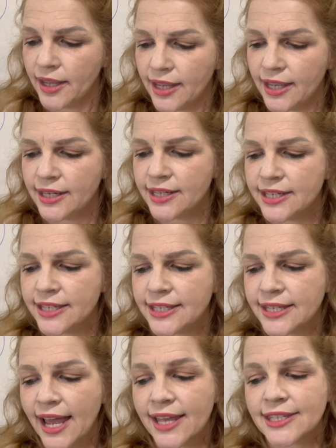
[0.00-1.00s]
It
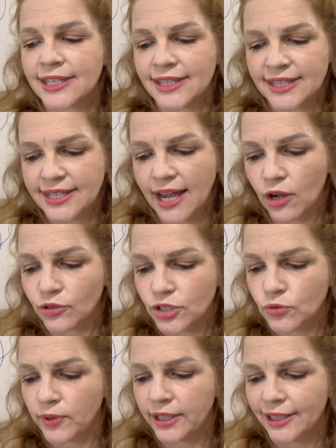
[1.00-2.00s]
is as it
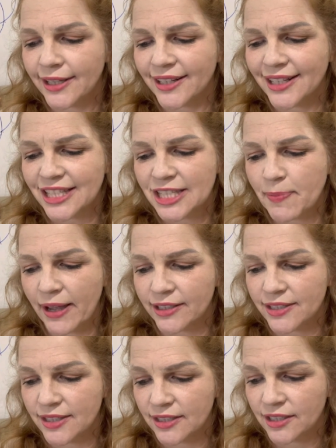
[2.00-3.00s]
sounds when an
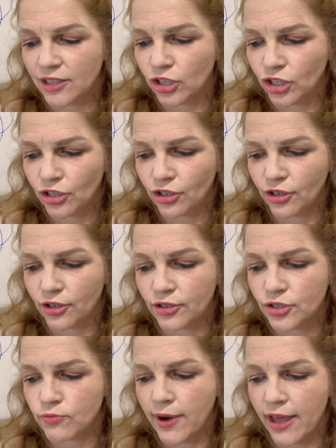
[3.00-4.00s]
unexpected
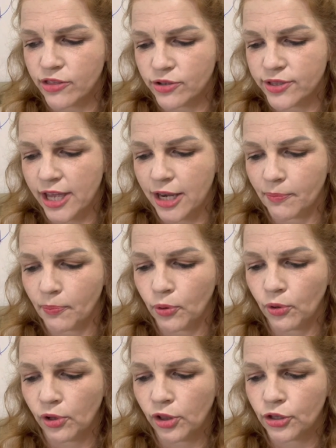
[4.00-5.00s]
occurs rather than
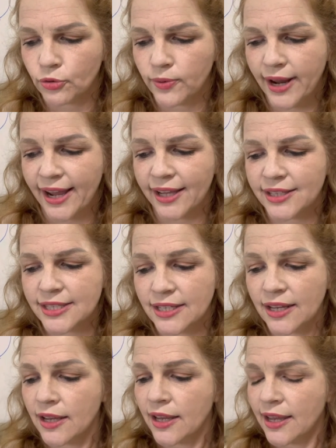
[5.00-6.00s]
pull the reins
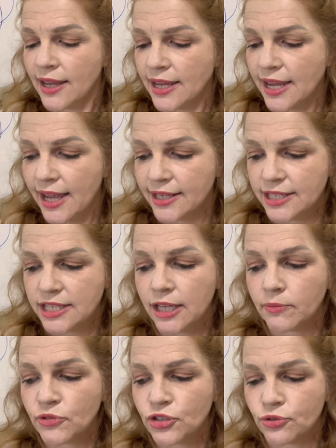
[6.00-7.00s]
and
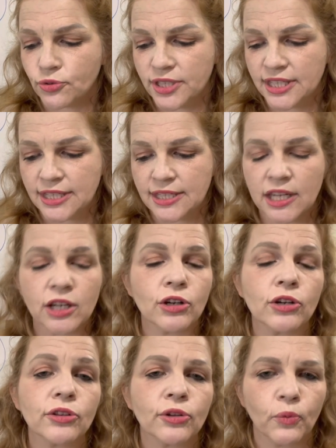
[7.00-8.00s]
attempt to
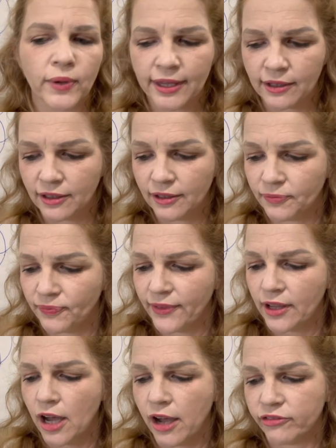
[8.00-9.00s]
steer the wheel
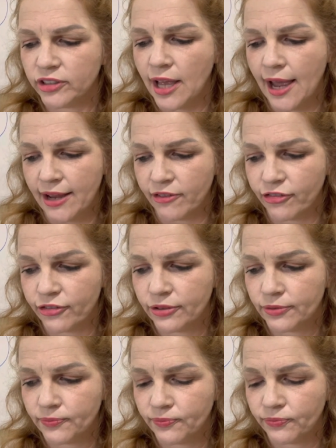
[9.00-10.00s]
of life.
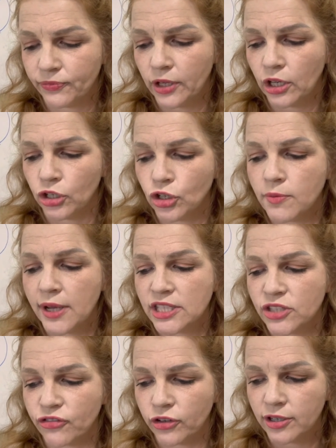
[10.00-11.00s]
You
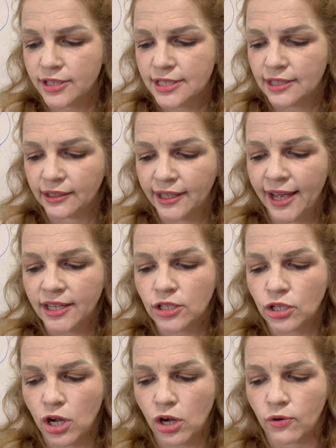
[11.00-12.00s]
must first let
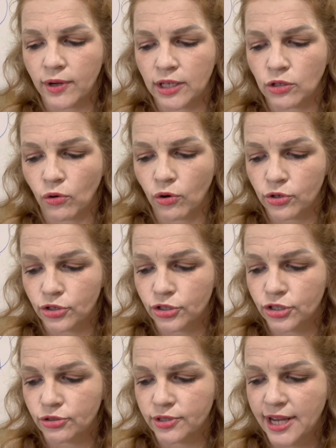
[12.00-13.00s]
go in order
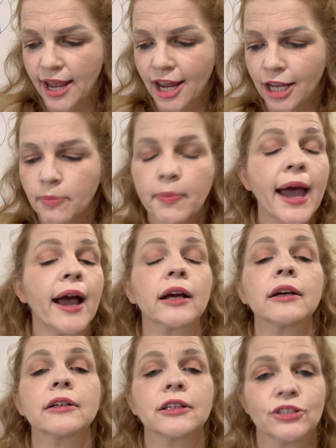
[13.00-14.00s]
to take
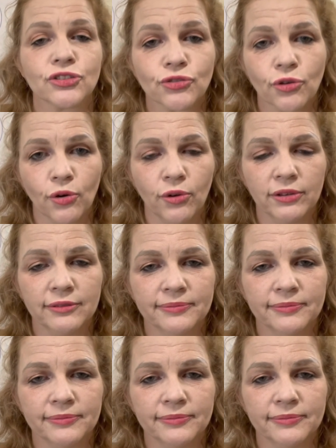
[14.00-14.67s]
back control.